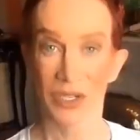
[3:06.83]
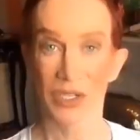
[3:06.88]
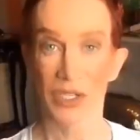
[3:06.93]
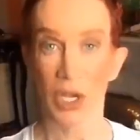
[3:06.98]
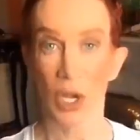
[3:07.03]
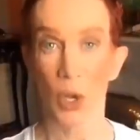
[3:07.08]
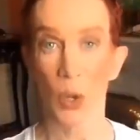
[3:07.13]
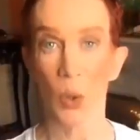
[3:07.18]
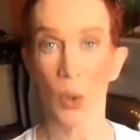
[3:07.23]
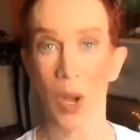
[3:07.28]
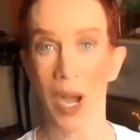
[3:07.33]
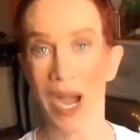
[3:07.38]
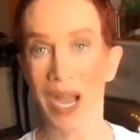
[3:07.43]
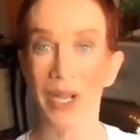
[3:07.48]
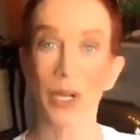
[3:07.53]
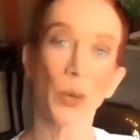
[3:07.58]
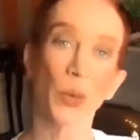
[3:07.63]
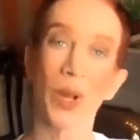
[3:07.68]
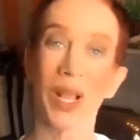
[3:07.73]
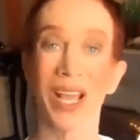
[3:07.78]
So
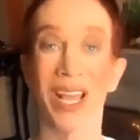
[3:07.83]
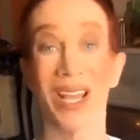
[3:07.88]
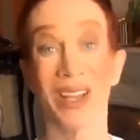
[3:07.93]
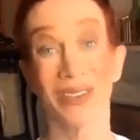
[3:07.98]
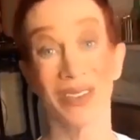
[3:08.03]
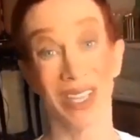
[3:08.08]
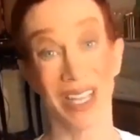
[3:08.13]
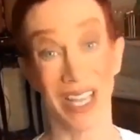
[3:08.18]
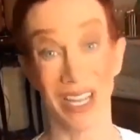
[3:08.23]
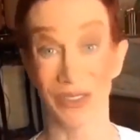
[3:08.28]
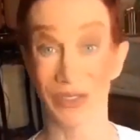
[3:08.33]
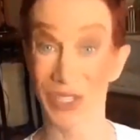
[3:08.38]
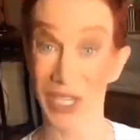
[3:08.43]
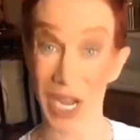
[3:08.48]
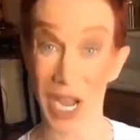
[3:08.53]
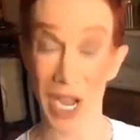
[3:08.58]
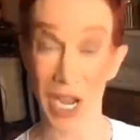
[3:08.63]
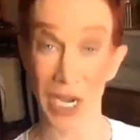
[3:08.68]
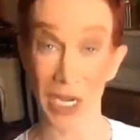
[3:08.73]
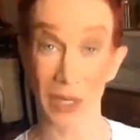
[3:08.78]
I don't have a lot of
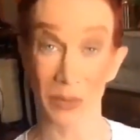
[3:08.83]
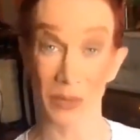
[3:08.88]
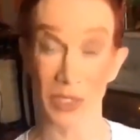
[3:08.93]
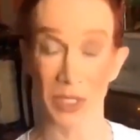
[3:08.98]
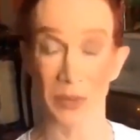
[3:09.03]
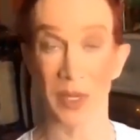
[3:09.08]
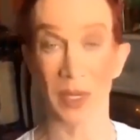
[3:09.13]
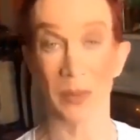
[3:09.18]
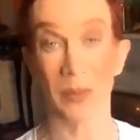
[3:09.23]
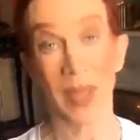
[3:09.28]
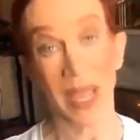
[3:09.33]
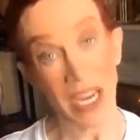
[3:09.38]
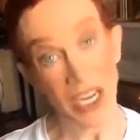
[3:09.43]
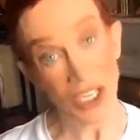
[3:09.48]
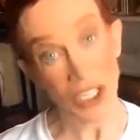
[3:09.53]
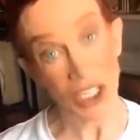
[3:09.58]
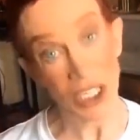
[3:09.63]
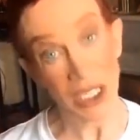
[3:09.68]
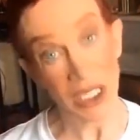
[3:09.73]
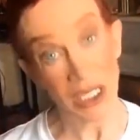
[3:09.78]
time to be
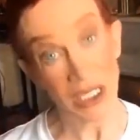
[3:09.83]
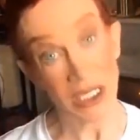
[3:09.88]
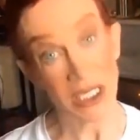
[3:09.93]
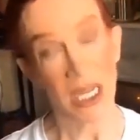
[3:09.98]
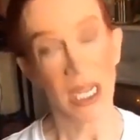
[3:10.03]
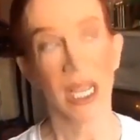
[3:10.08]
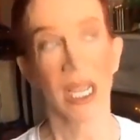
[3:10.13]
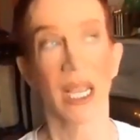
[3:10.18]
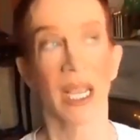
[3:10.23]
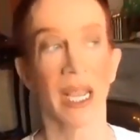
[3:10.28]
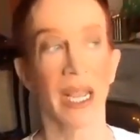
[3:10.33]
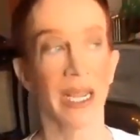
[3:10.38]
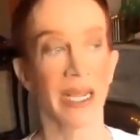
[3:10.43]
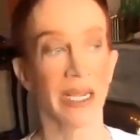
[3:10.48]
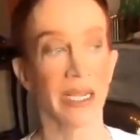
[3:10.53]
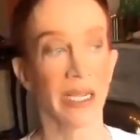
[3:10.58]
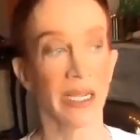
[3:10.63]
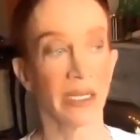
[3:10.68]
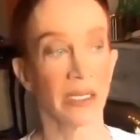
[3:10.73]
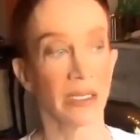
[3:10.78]
patient,
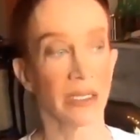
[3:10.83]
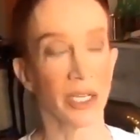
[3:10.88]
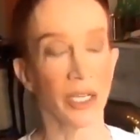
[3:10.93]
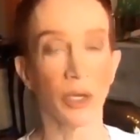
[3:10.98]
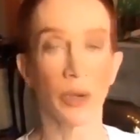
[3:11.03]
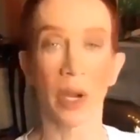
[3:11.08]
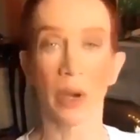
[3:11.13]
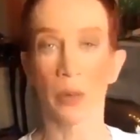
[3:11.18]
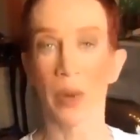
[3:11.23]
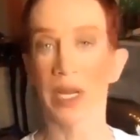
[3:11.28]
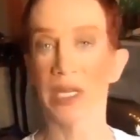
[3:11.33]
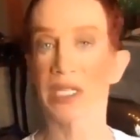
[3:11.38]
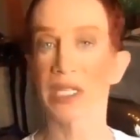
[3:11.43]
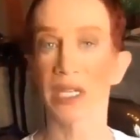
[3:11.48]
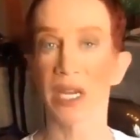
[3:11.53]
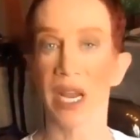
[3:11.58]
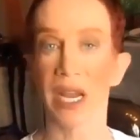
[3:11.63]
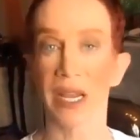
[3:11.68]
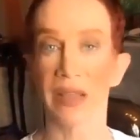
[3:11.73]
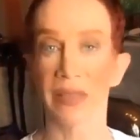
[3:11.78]
and you know, I read
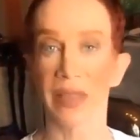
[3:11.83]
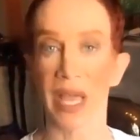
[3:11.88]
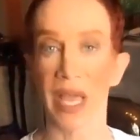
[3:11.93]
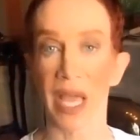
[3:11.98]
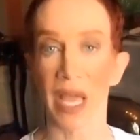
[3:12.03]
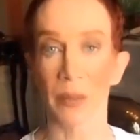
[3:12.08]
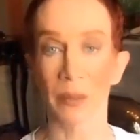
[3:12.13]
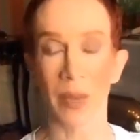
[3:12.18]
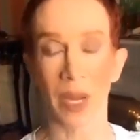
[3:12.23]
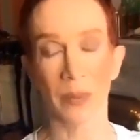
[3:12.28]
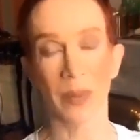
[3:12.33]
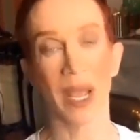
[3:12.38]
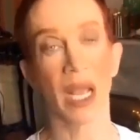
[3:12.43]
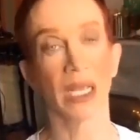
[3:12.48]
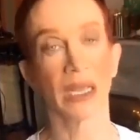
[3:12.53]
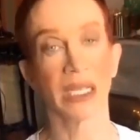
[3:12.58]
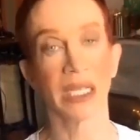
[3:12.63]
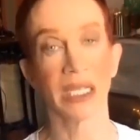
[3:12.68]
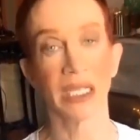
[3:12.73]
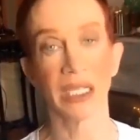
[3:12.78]
today that my
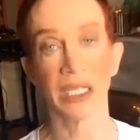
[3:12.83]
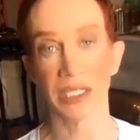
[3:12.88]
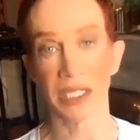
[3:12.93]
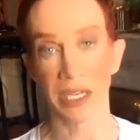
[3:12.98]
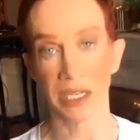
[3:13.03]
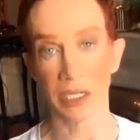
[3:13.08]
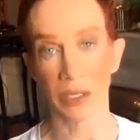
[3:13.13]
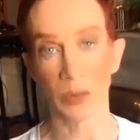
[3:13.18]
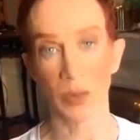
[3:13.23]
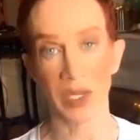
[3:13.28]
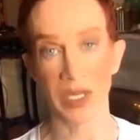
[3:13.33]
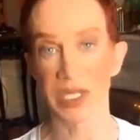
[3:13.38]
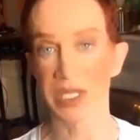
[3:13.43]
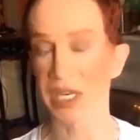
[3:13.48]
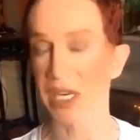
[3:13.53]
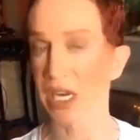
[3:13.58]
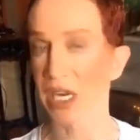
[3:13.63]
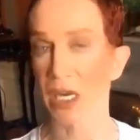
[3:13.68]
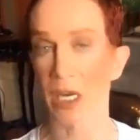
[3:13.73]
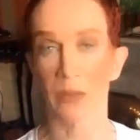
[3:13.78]
pal Lena Dunham is
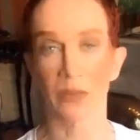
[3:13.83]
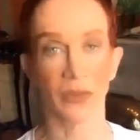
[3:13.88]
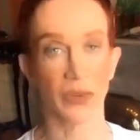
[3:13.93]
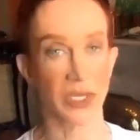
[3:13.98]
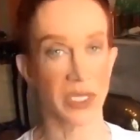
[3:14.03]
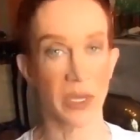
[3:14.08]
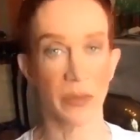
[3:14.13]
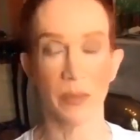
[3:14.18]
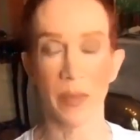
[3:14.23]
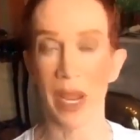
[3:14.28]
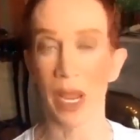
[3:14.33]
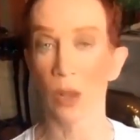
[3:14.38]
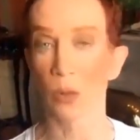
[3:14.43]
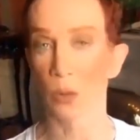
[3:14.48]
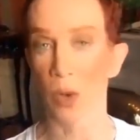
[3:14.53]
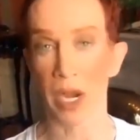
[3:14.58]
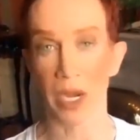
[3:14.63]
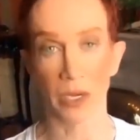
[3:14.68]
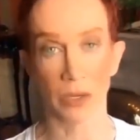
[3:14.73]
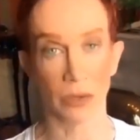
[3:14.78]
sticking up for some male
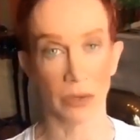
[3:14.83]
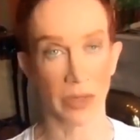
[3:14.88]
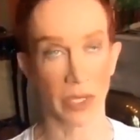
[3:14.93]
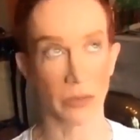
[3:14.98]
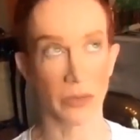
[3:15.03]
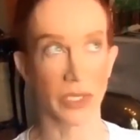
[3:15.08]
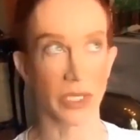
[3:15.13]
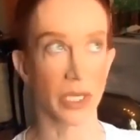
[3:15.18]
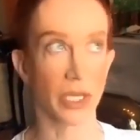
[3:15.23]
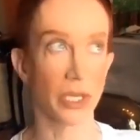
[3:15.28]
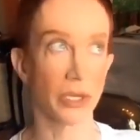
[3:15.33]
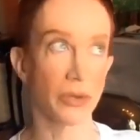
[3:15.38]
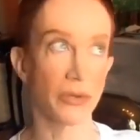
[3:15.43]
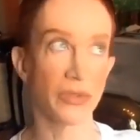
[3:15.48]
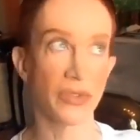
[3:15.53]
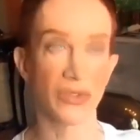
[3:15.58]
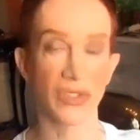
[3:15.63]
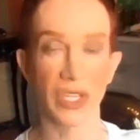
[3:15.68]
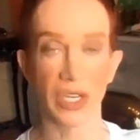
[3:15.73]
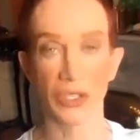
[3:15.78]
writer that was
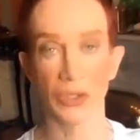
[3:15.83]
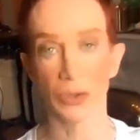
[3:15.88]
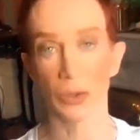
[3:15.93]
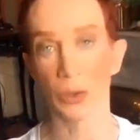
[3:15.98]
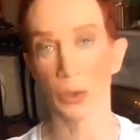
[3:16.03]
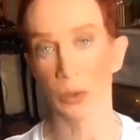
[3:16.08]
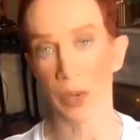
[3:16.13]
accused of sexual